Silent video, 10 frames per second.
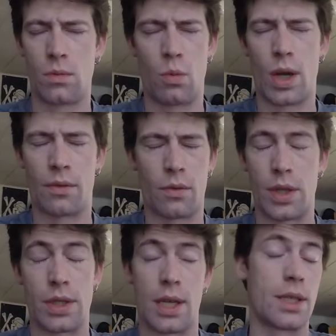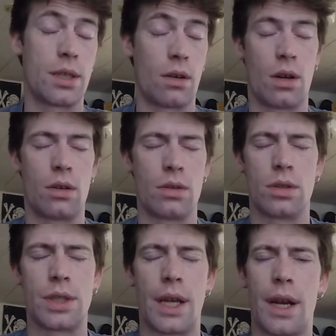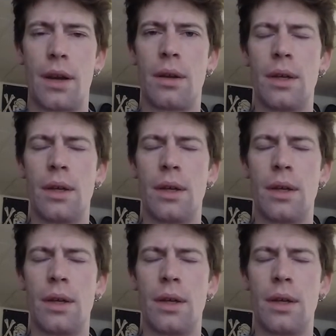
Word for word: whatever reason, I still don't understand it.